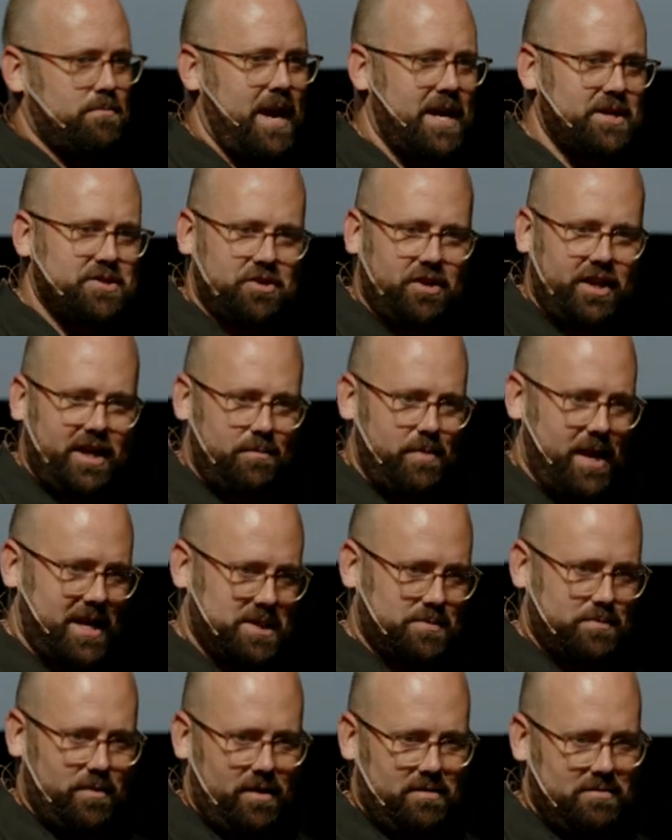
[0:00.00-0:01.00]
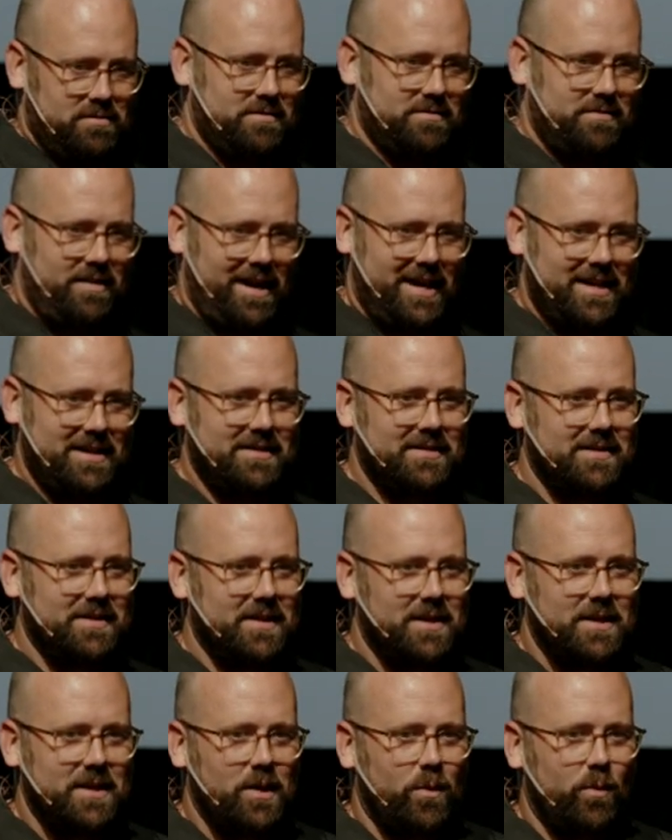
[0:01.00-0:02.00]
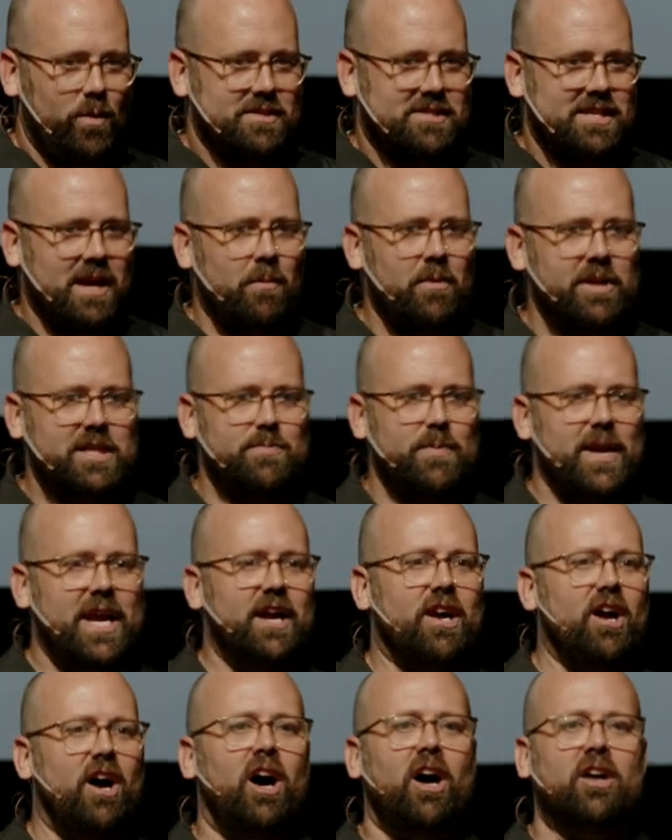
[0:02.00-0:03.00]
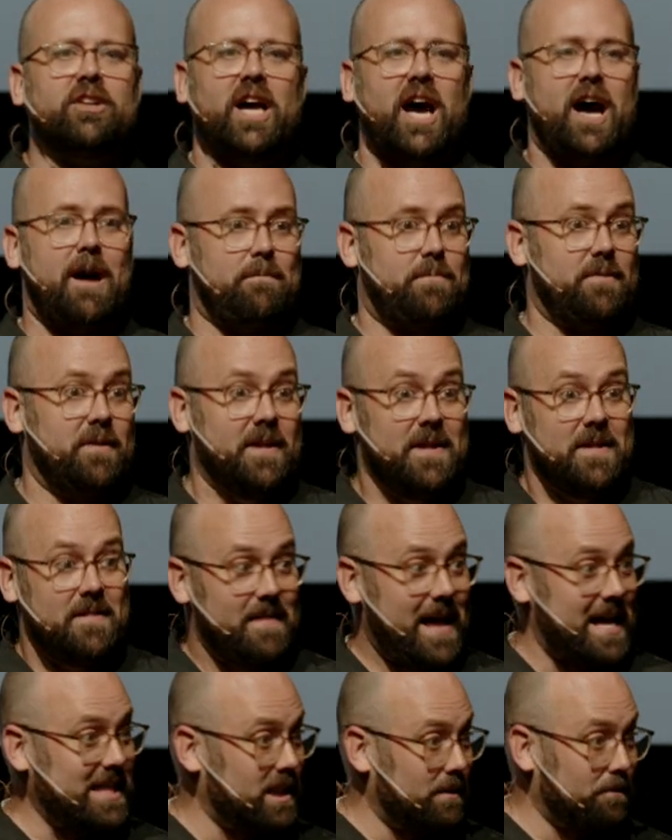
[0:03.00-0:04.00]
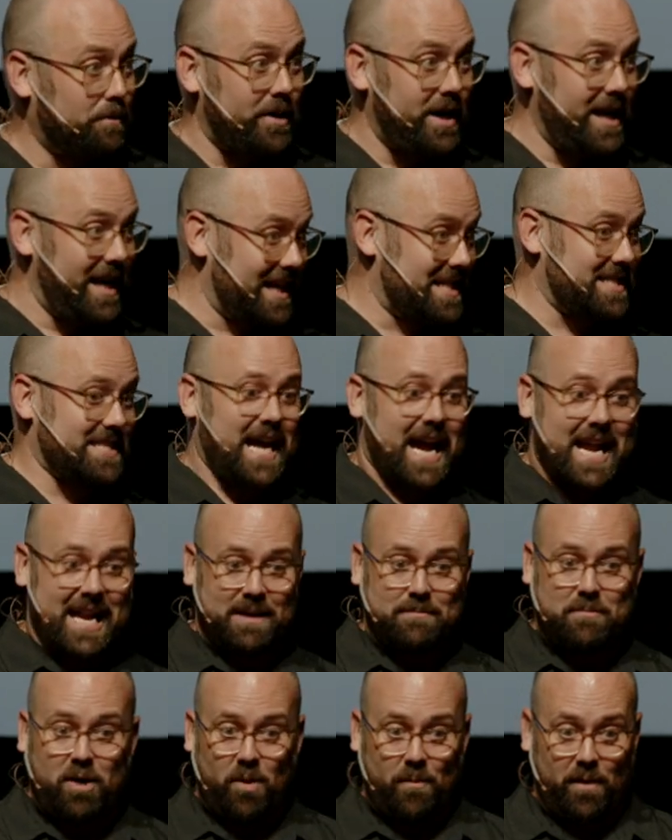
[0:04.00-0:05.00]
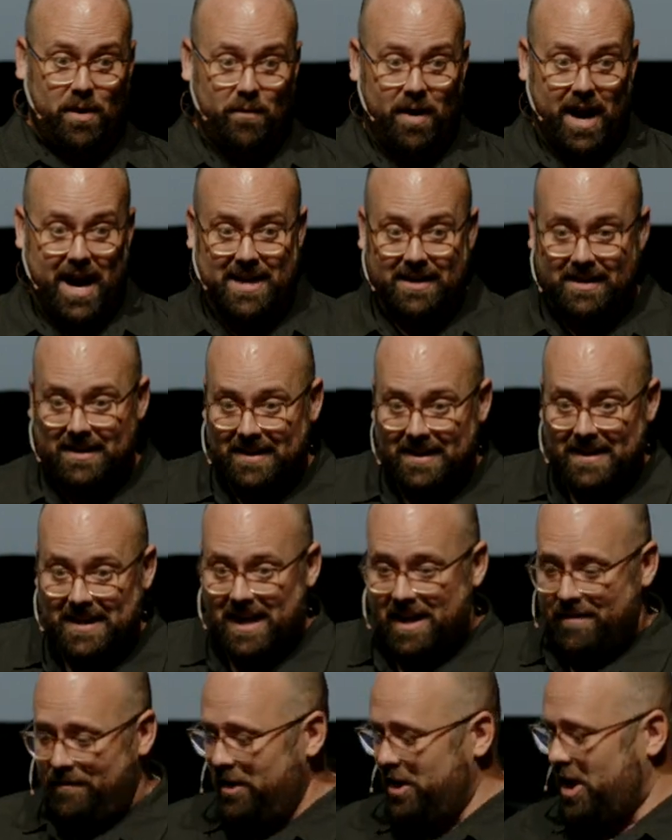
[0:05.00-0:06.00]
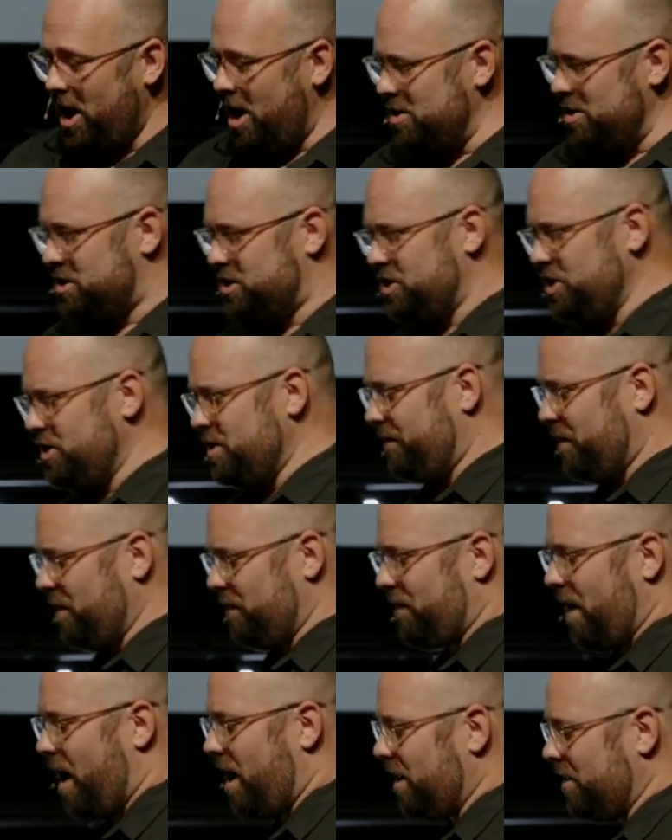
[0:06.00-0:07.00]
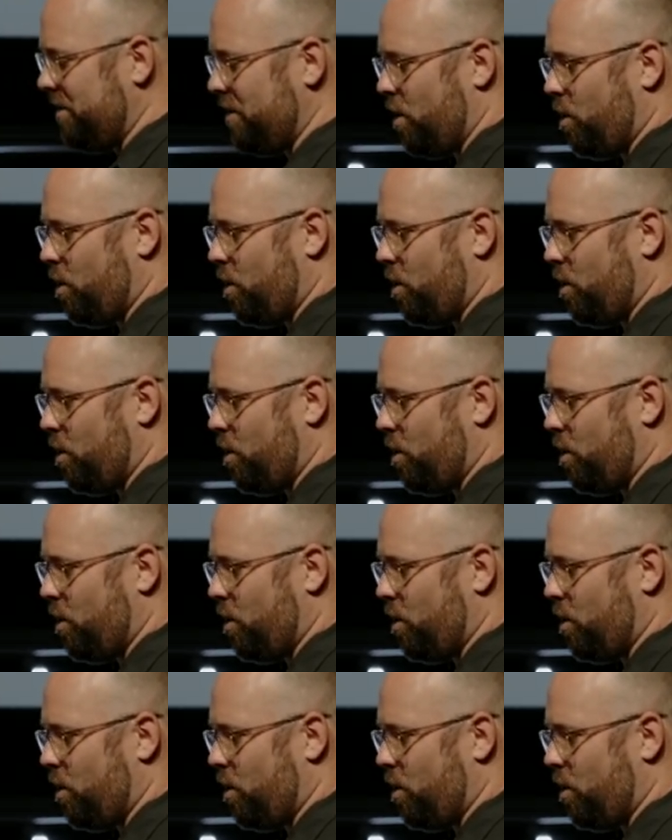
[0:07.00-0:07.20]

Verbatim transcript: Major League Baseball, right? When someone's being called up, that's a pretty exciting moment, right? If you go to, if you follow the